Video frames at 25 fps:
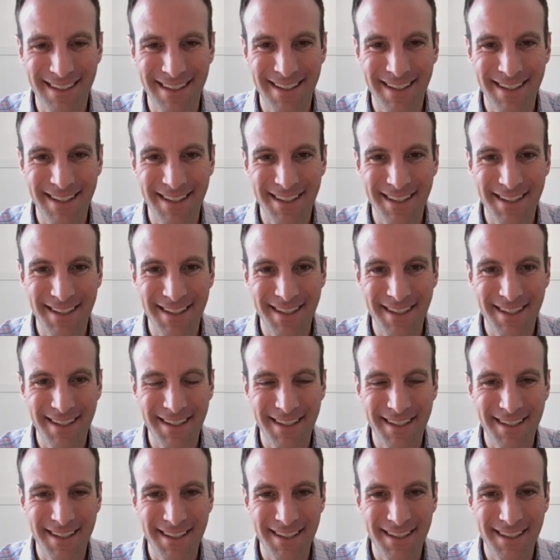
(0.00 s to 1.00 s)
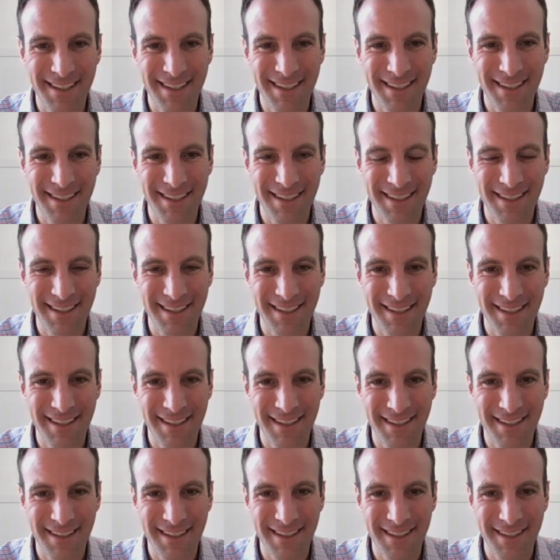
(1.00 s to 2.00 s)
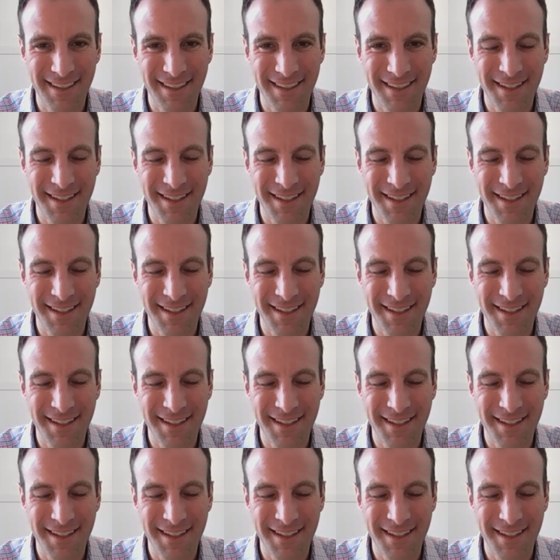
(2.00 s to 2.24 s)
[no speech]